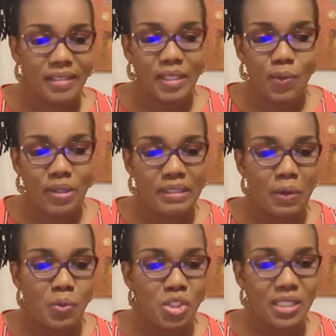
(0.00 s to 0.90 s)
The one that
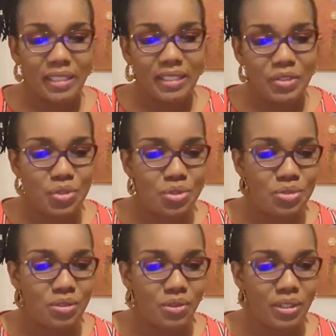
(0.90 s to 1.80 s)
will challenge
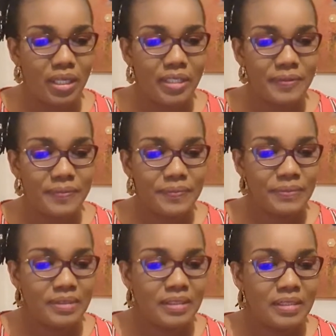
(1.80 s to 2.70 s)
you, okay?
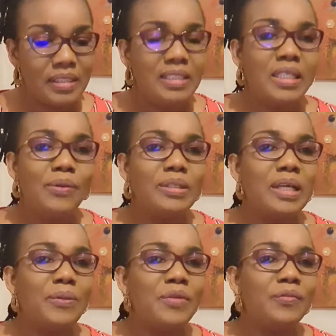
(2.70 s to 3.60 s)
The one
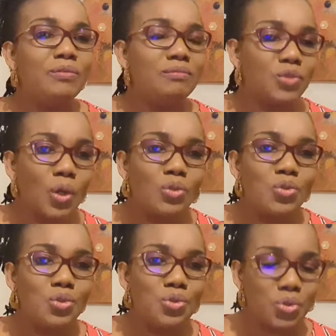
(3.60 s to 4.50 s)
that will even talk
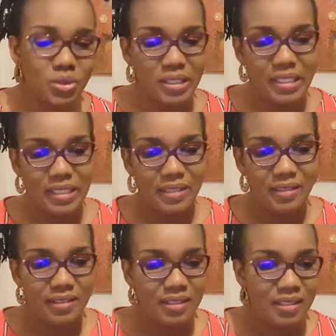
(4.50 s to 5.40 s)
to you rudely.
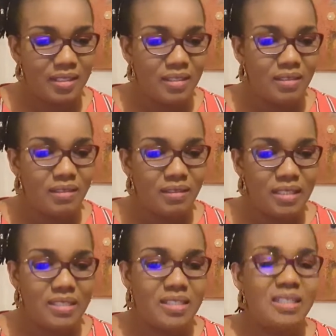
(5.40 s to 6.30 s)

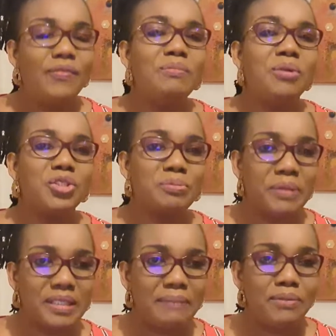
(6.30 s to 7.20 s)
It is even much
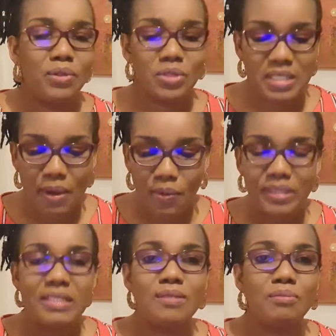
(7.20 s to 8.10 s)
better because that
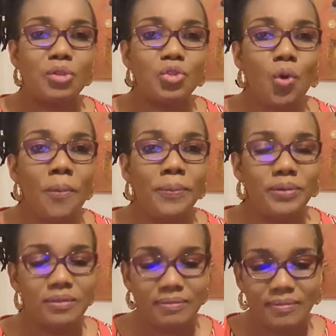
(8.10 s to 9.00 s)
one is much
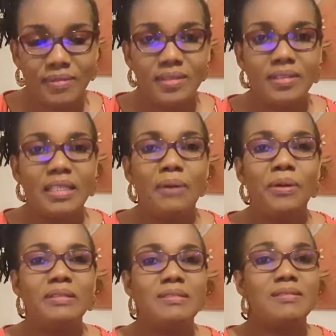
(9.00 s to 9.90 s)
open. That
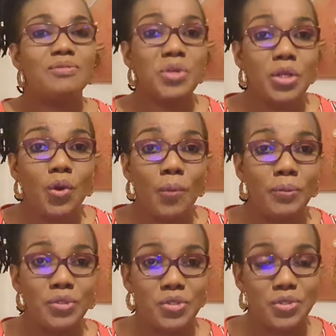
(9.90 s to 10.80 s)
one is really
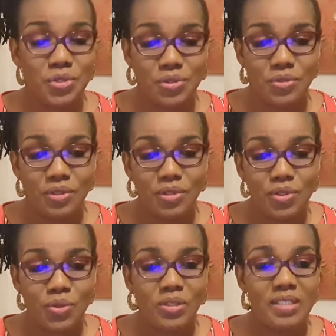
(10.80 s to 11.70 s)
open to you.
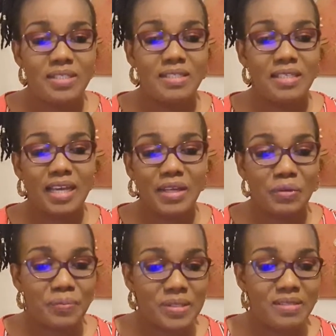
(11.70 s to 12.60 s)
So this is the kind
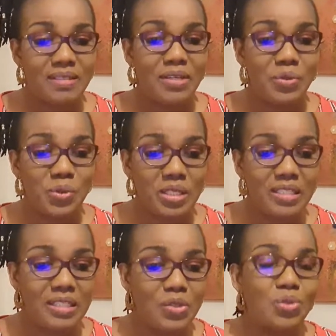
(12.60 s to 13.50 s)
of person that you really
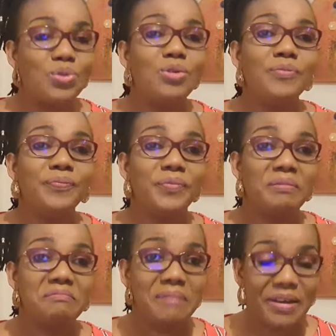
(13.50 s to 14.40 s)
need to
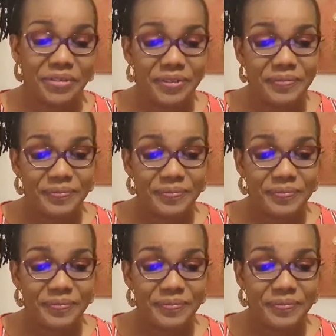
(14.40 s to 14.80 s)
marry.